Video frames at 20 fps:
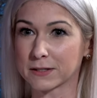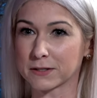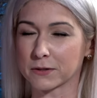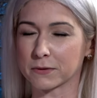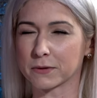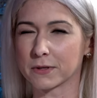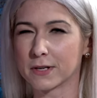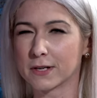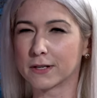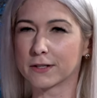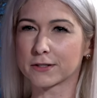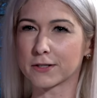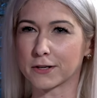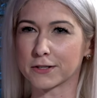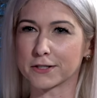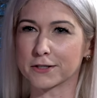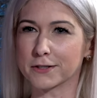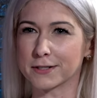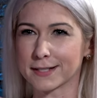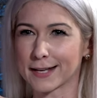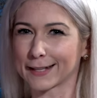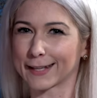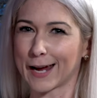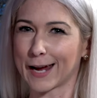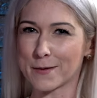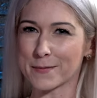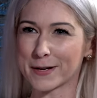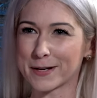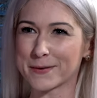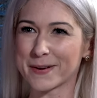So it's hard to know exactly
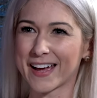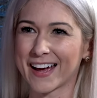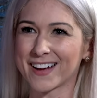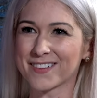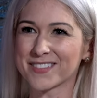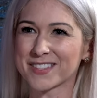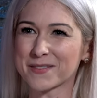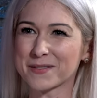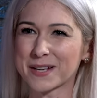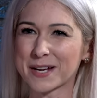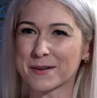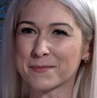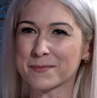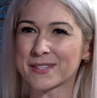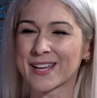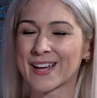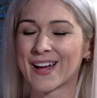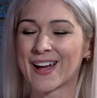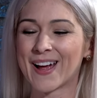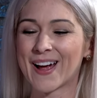how many we have sometimes.